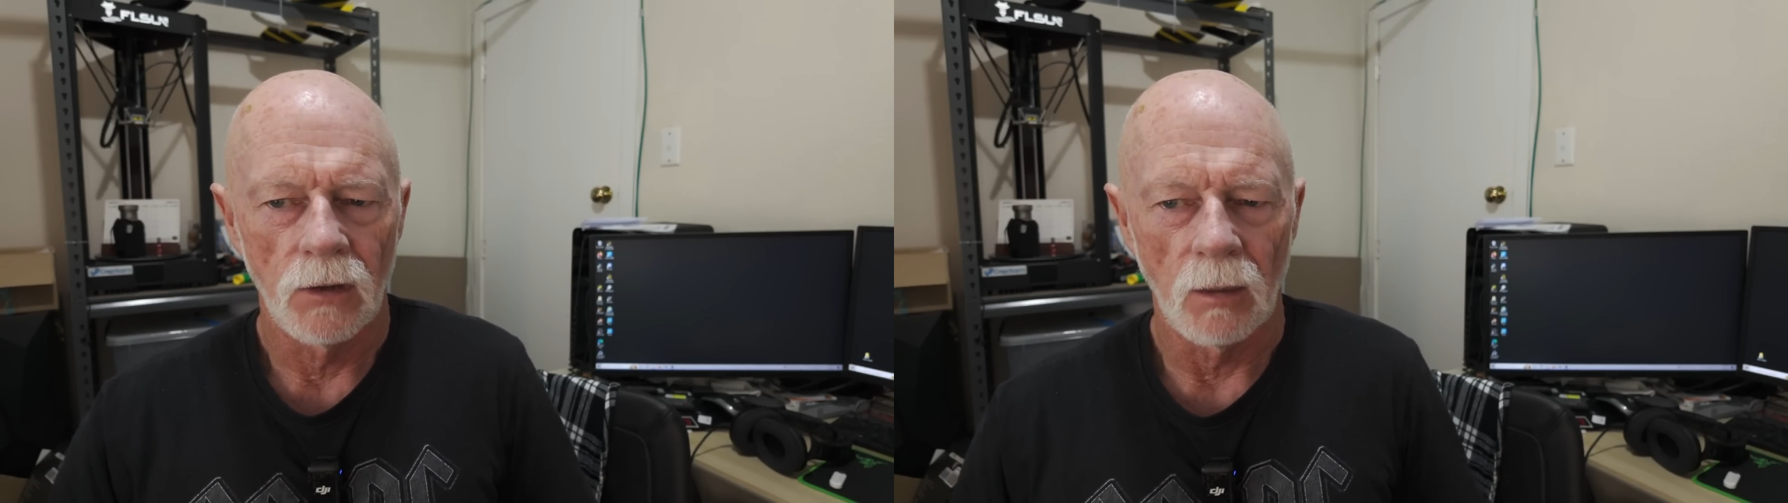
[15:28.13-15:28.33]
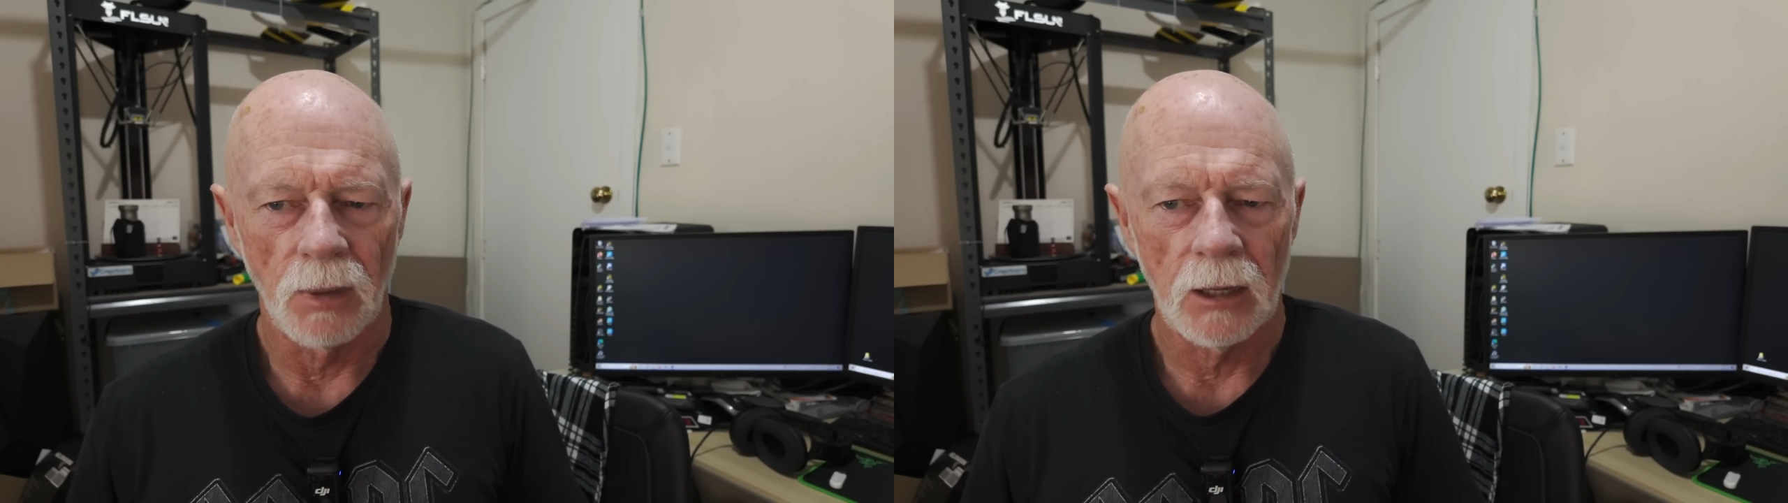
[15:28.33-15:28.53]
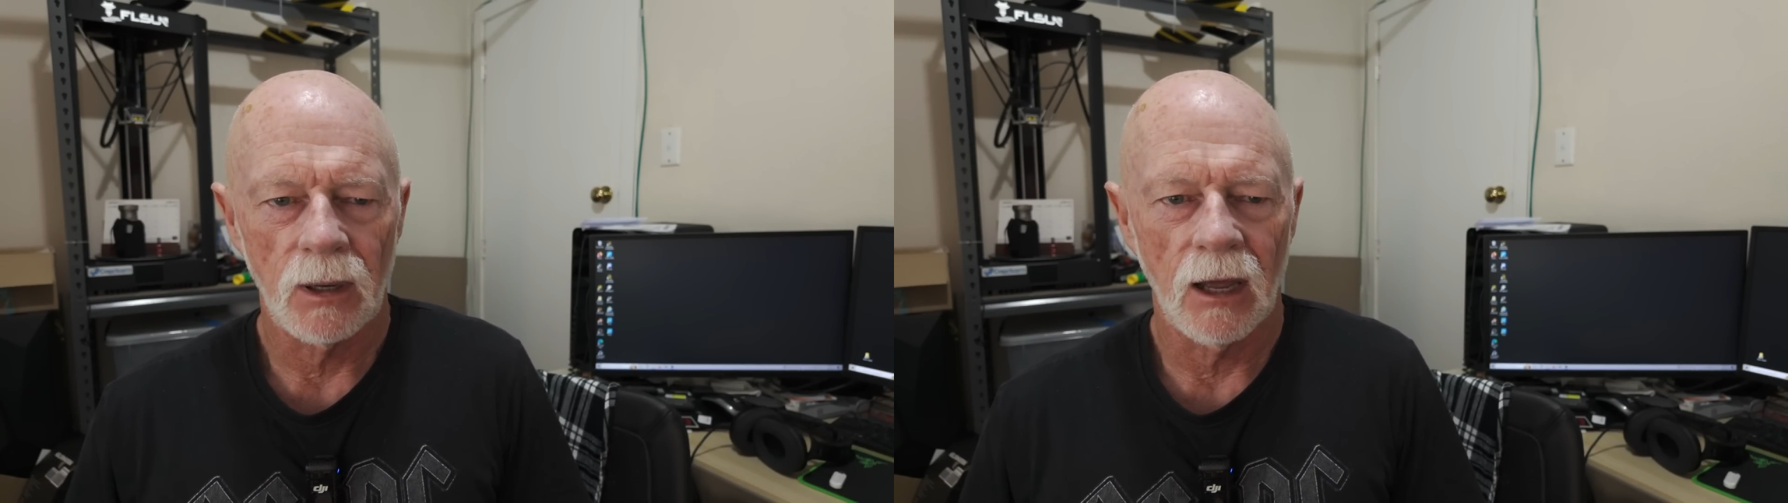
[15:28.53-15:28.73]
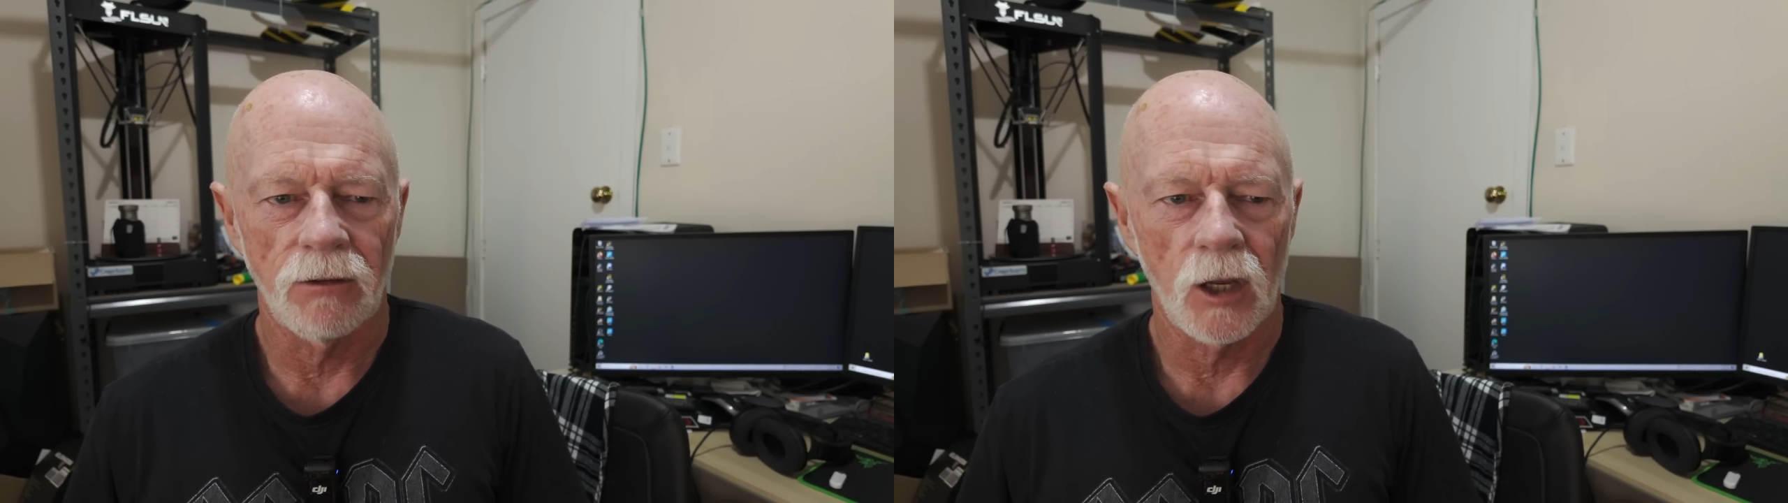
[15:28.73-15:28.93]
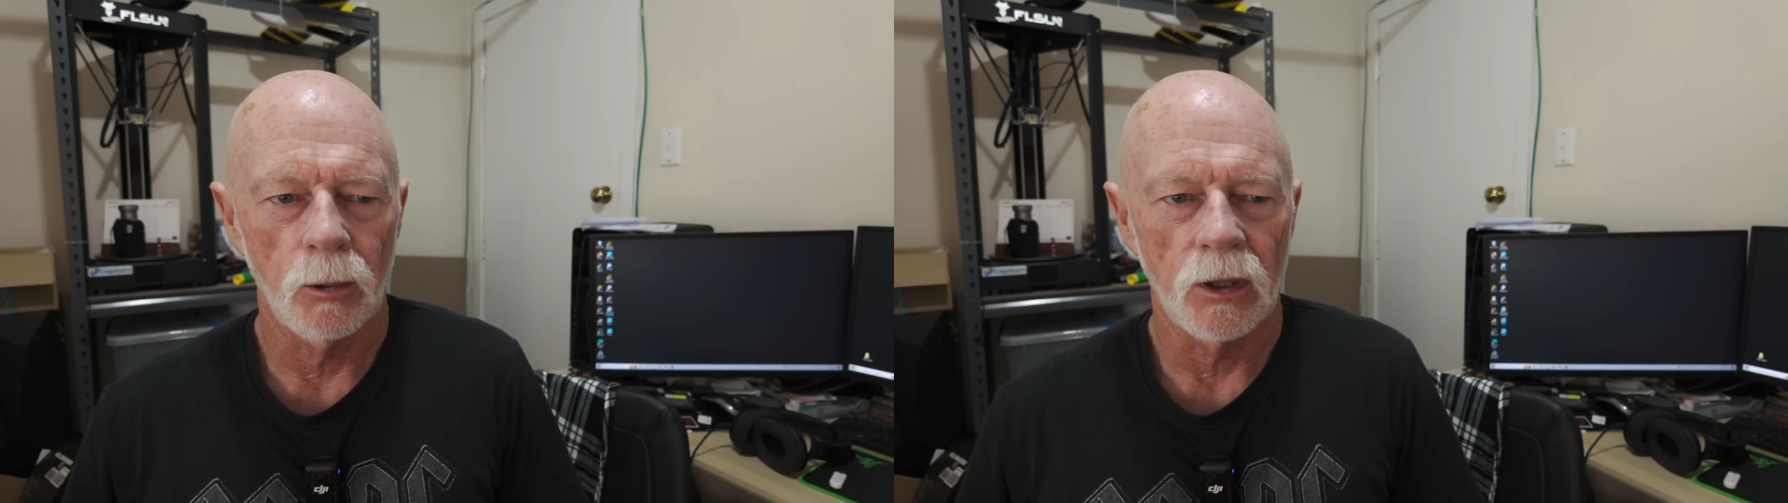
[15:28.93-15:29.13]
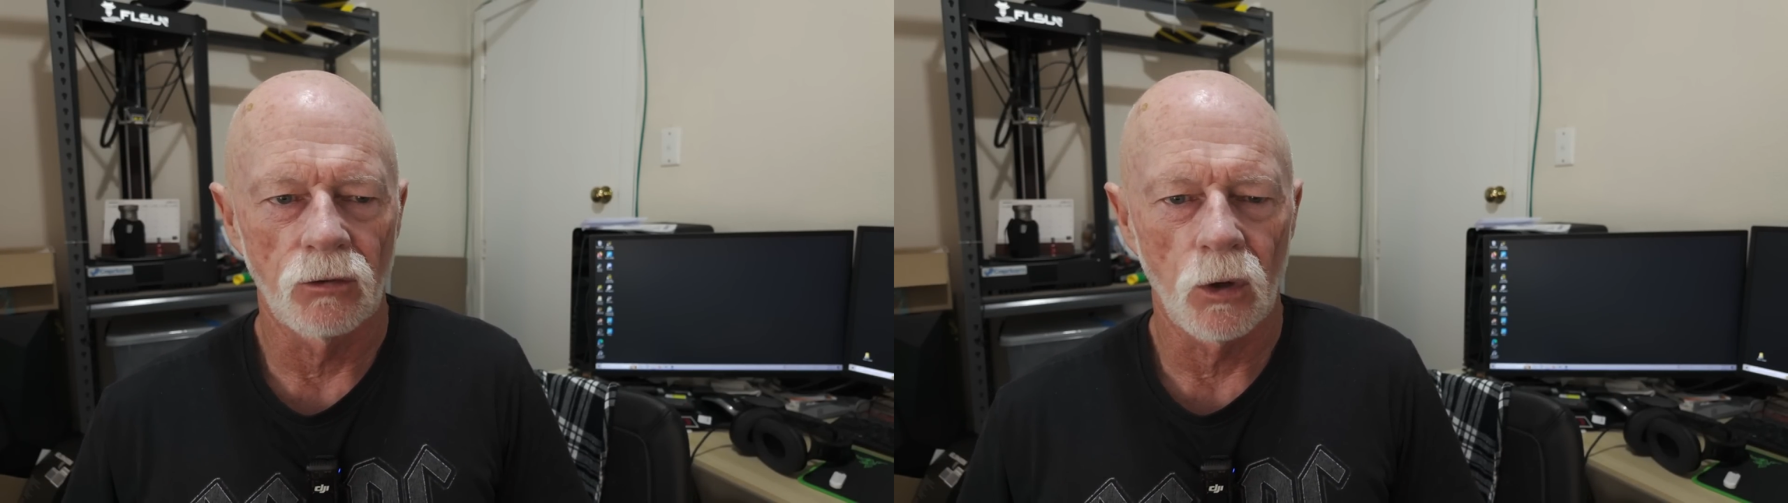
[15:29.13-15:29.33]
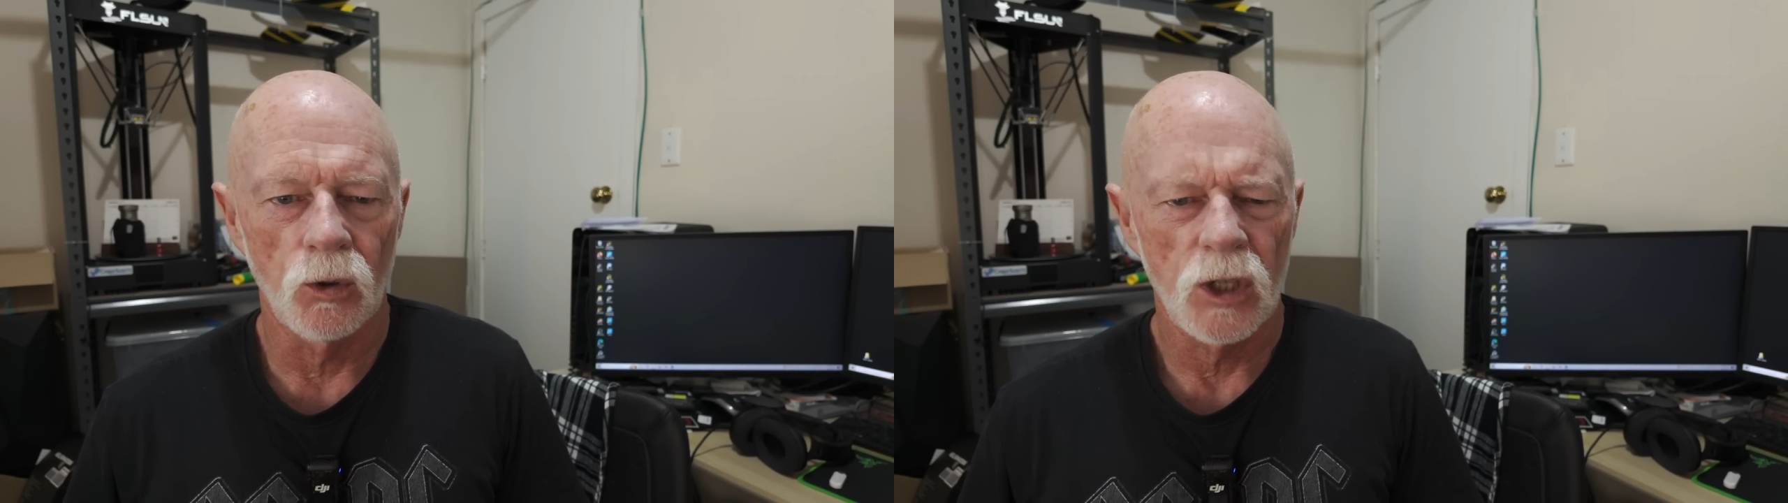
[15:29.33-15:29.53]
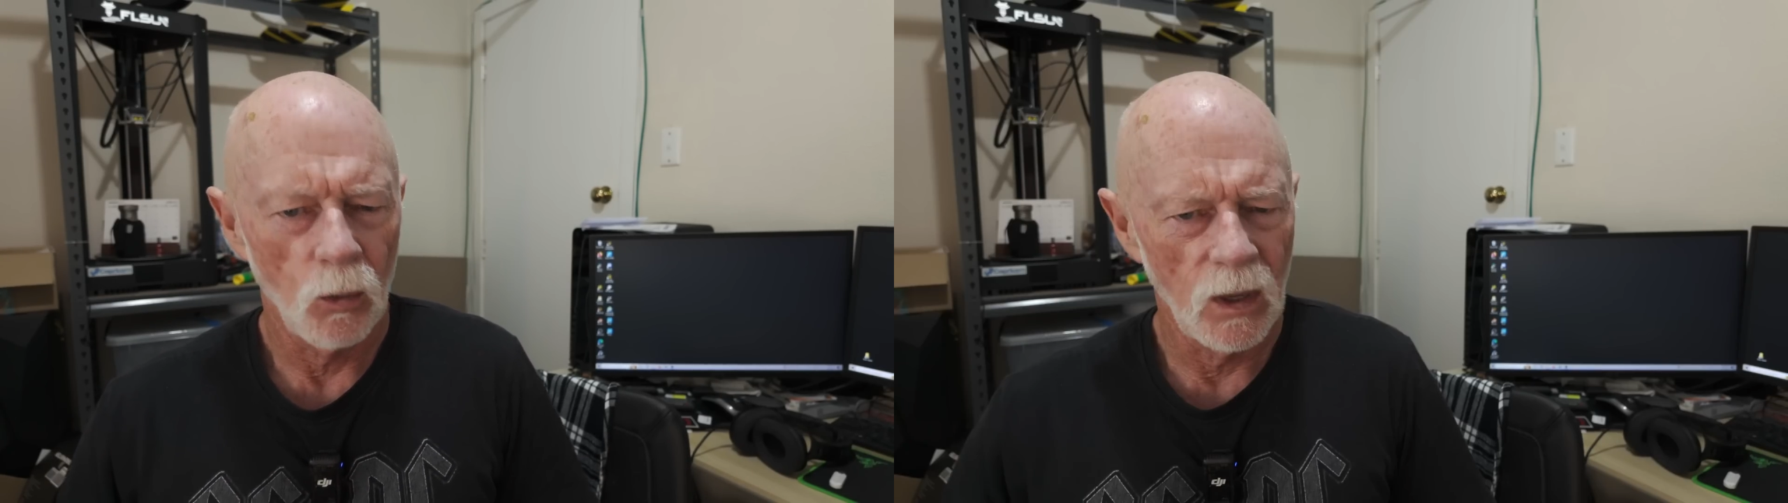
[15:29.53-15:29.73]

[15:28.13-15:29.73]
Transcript: yeah, people aren't following the rules,